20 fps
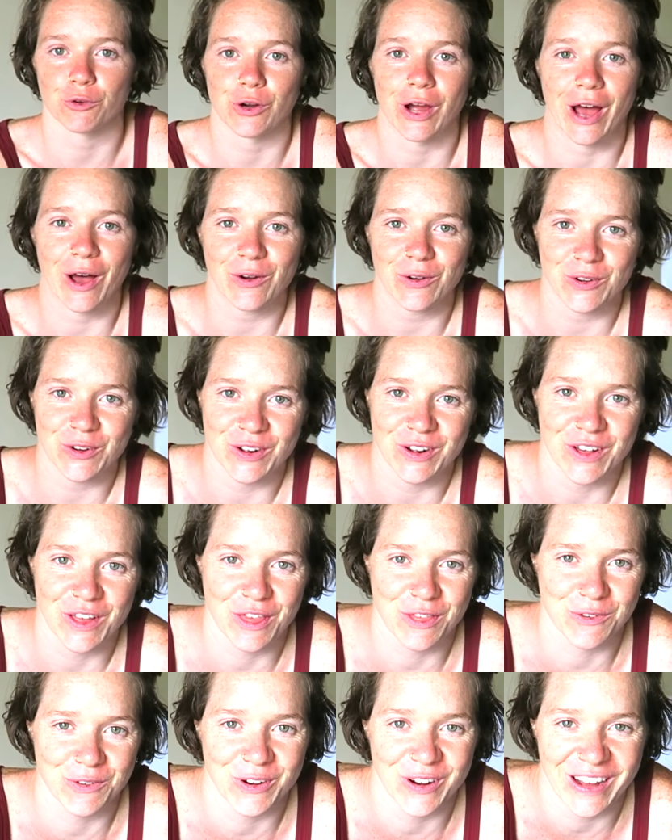throughout,
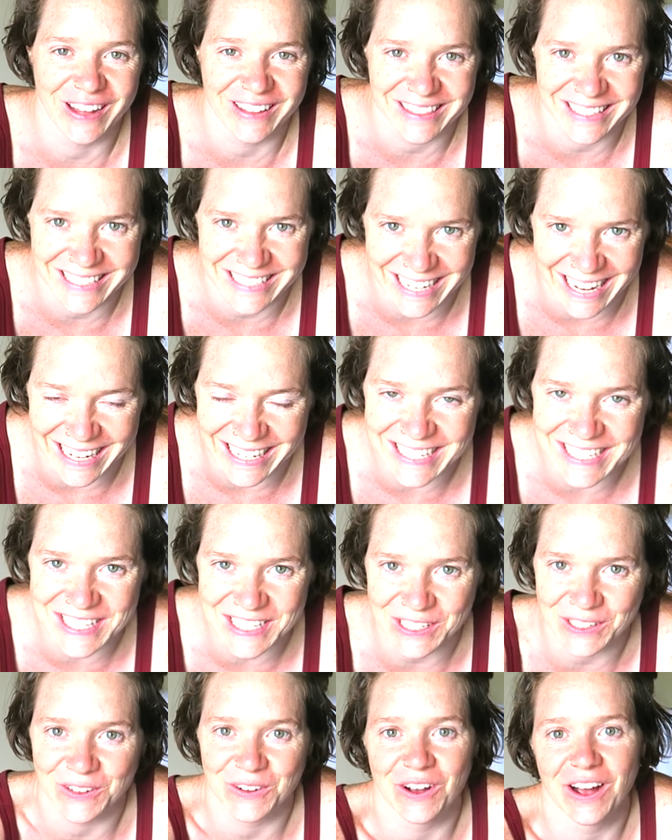throughout the day,
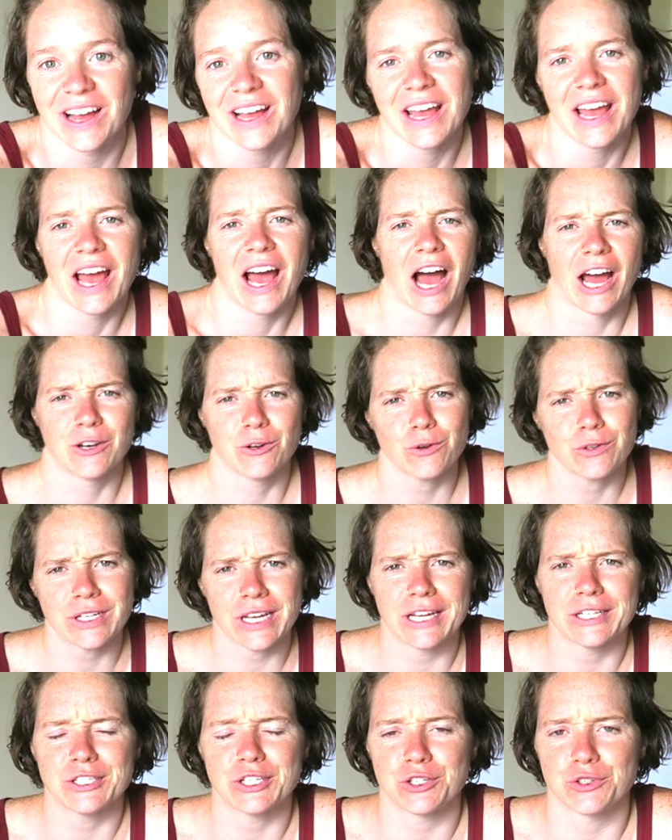so I don't
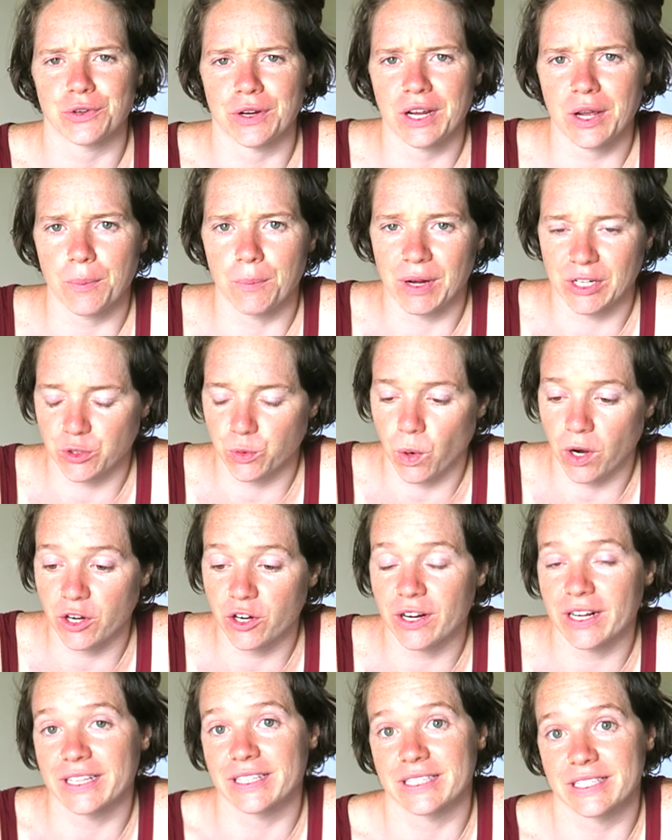tend to drink much water
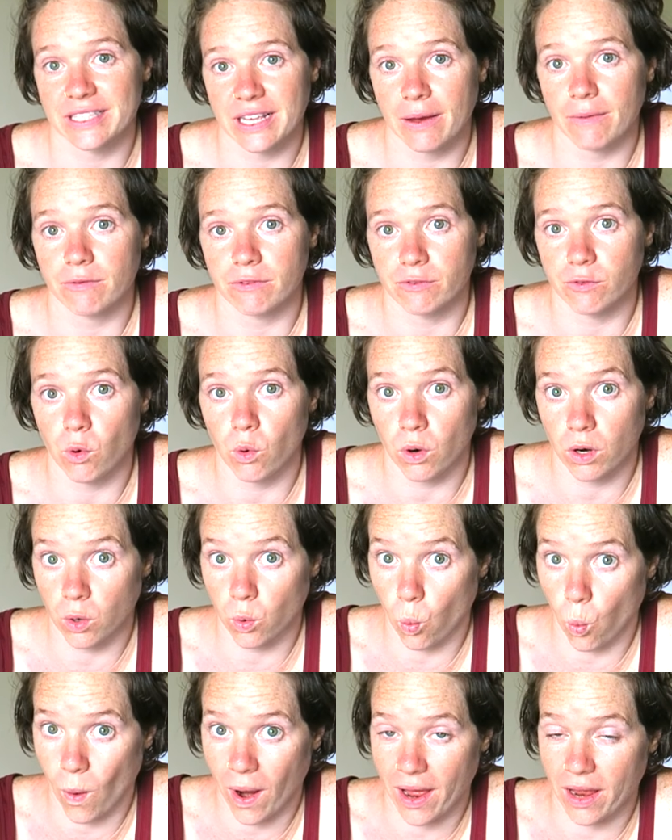except for
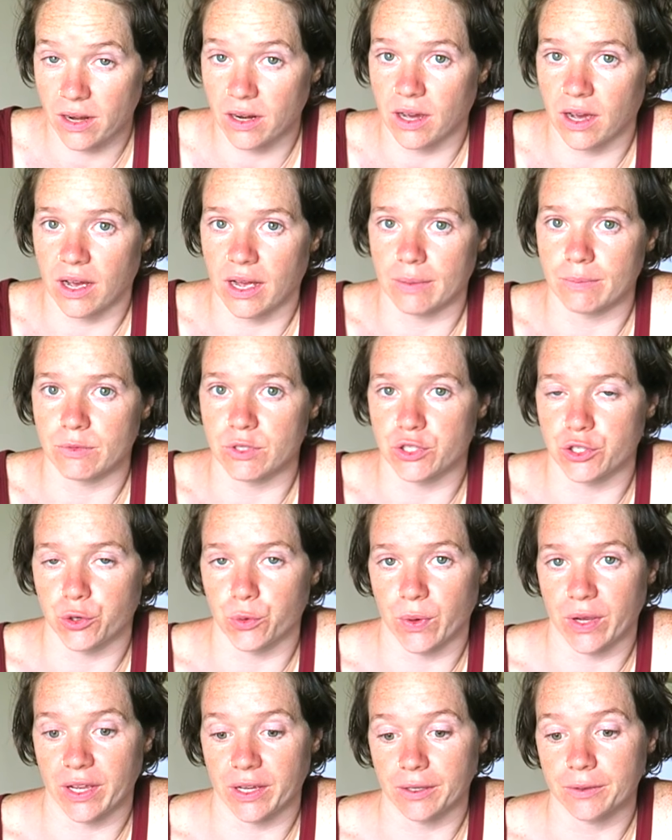when I'm
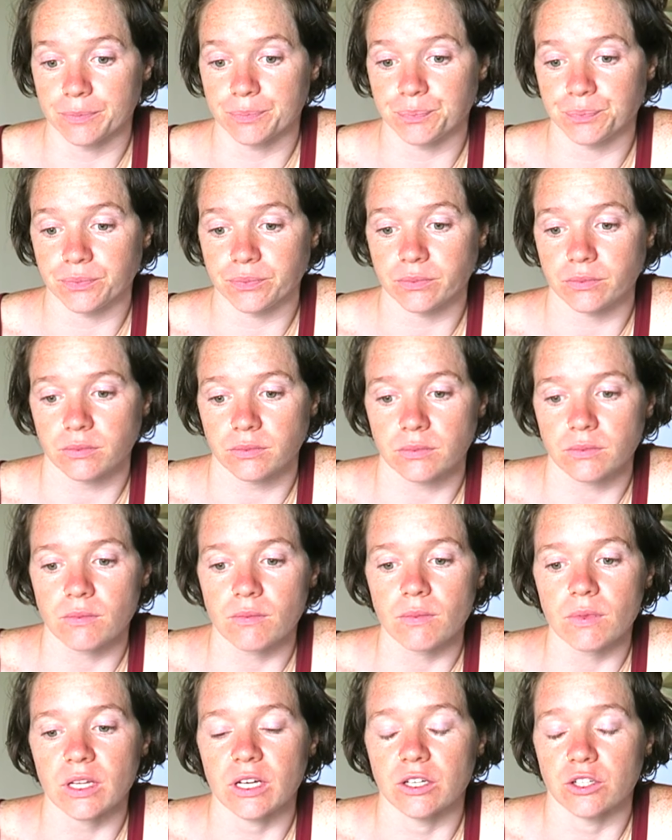doing
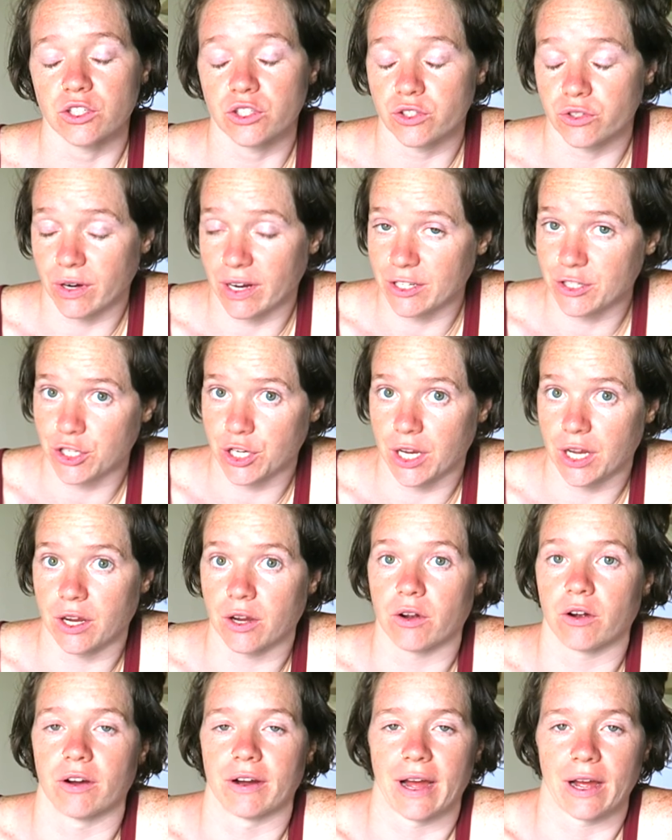stretching
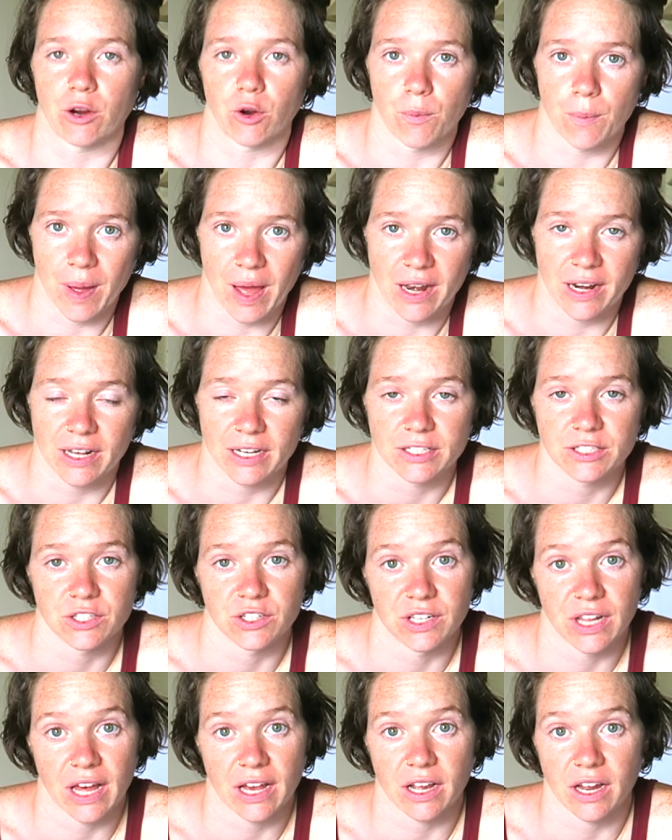or acrobatics
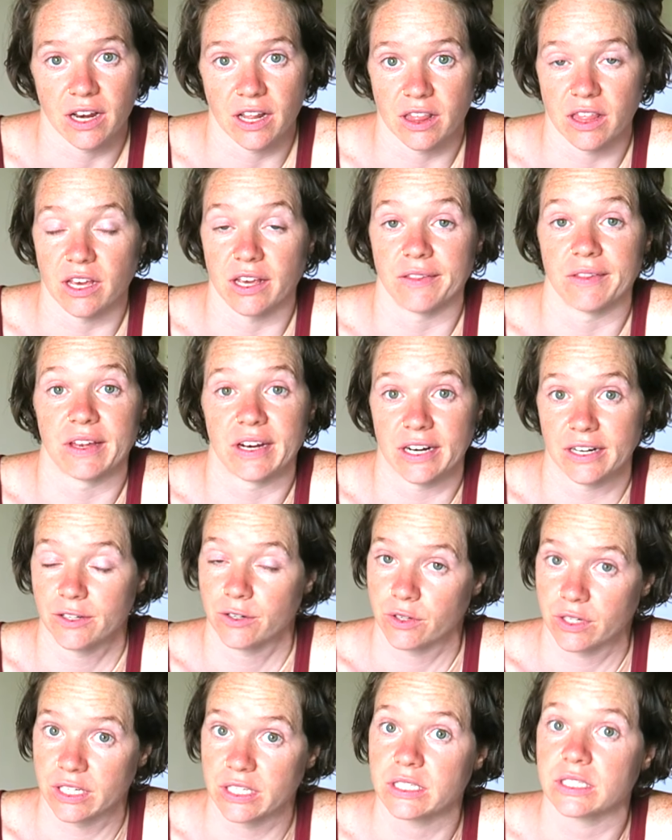or that kind of thing, and then I
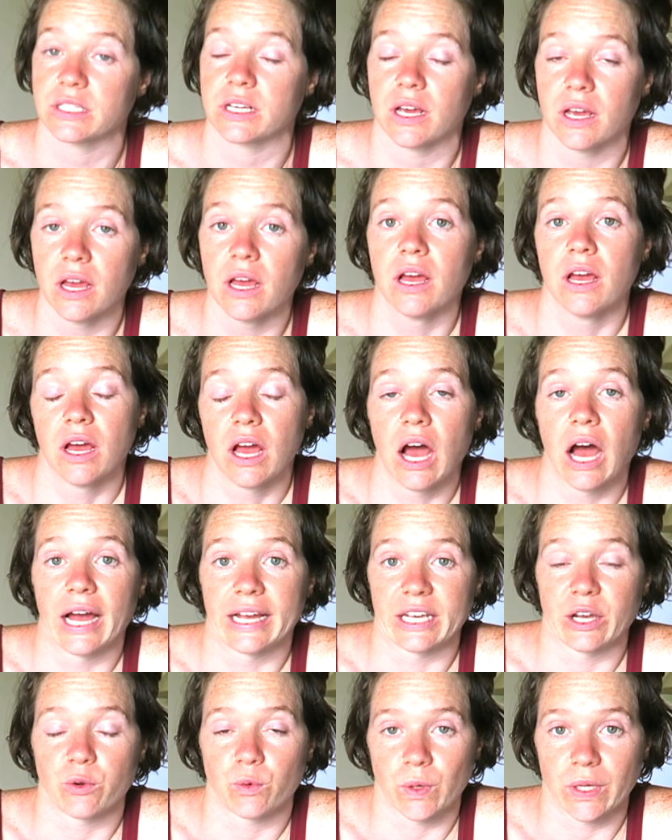notice I
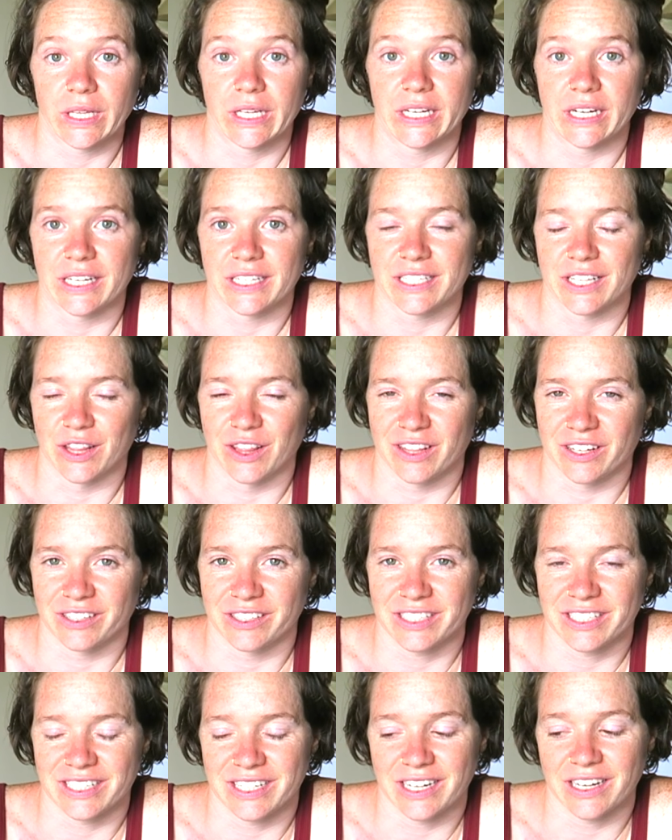get really nice and
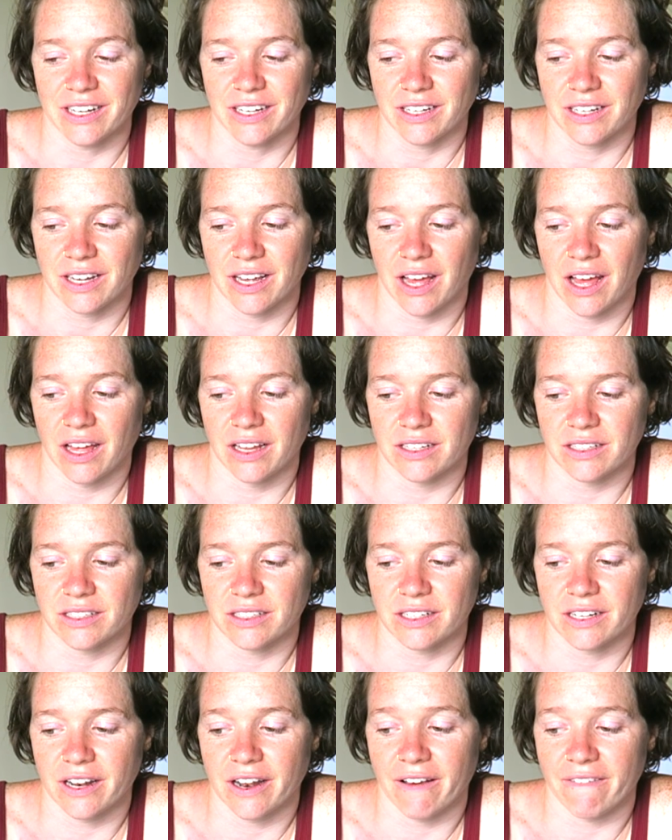thirsty and
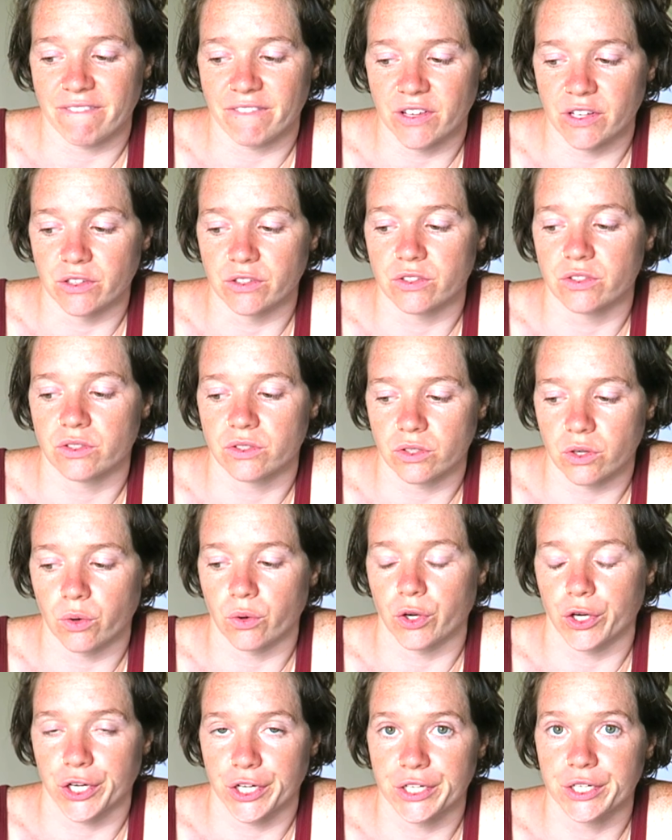it feels so
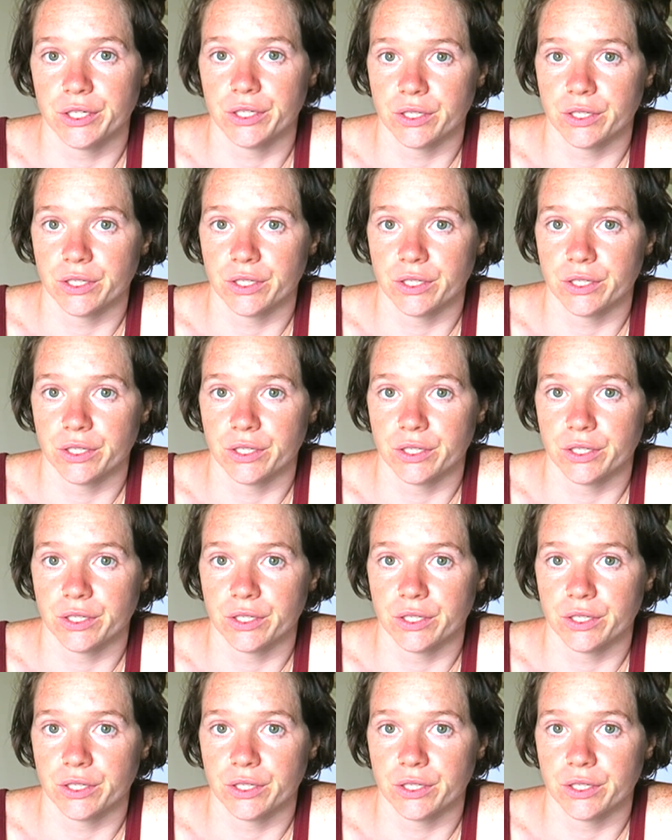good